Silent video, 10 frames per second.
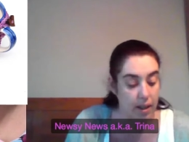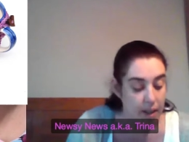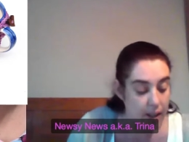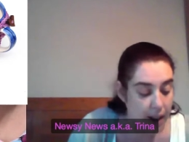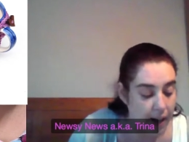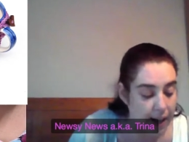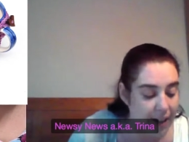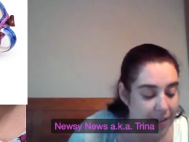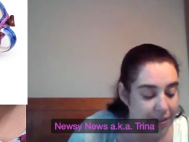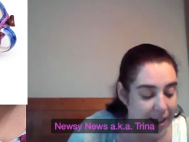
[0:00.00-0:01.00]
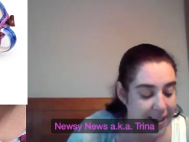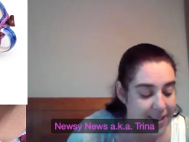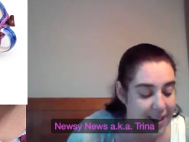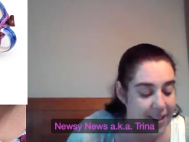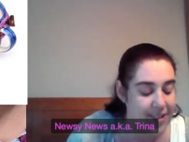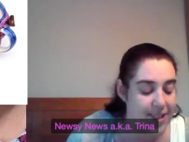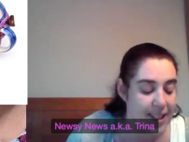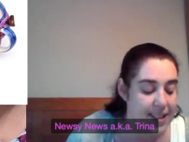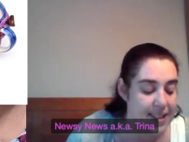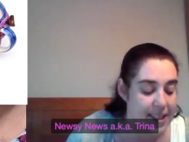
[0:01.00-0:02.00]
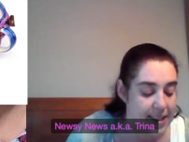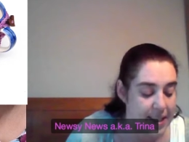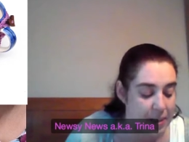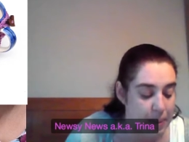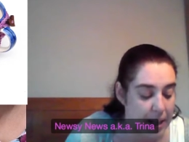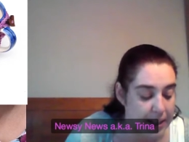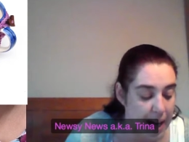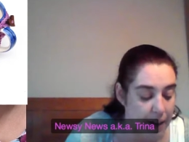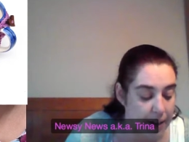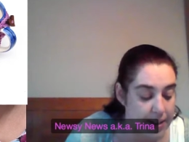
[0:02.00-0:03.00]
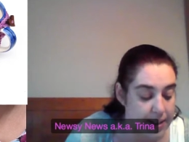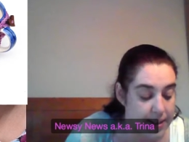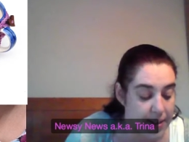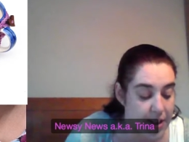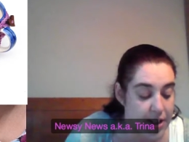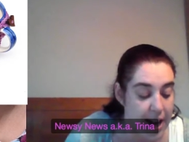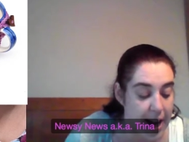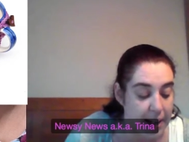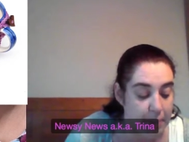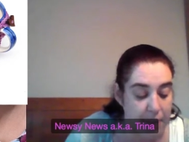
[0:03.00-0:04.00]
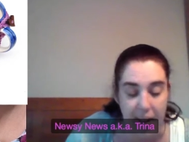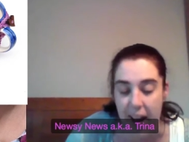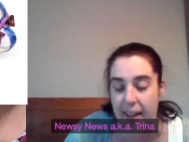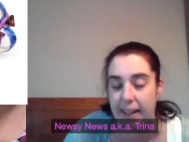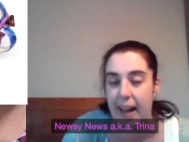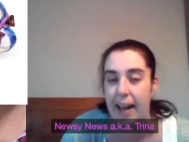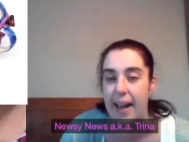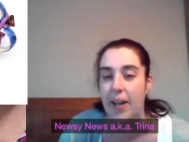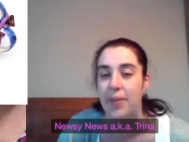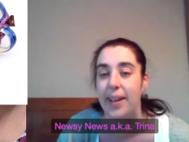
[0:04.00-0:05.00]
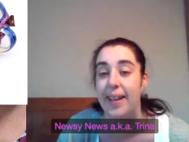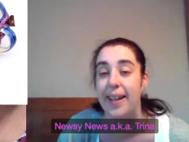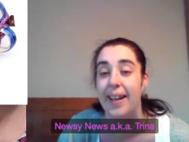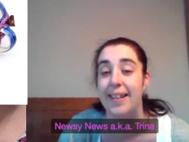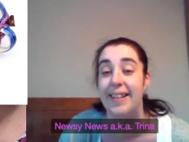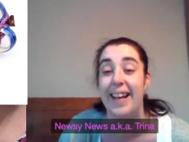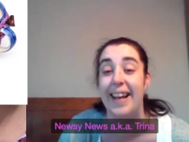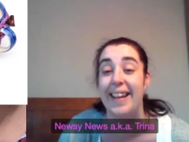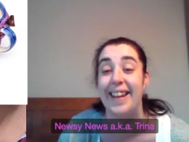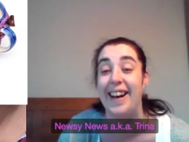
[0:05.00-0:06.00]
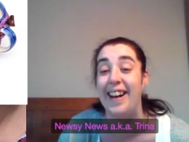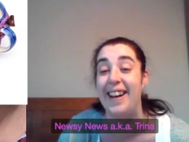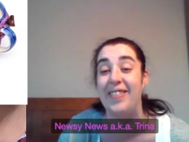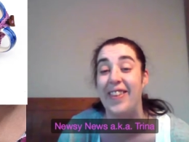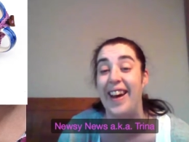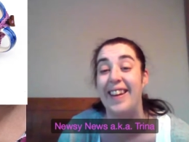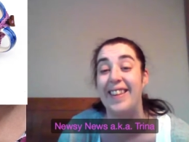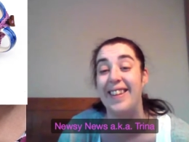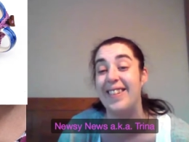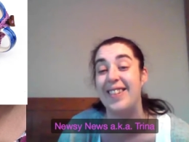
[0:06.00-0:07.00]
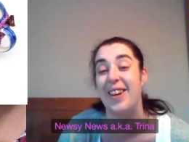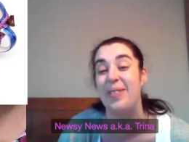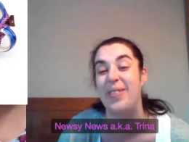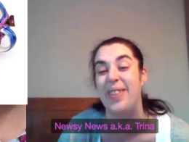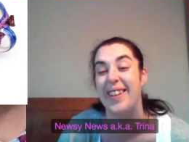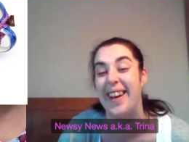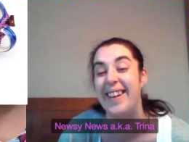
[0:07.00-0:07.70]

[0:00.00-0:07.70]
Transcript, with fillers: That's... I love that. it. All I can see is this mug now. It's the, the Dame, aka Vicki, underneath it. I love it. I think you're so funny.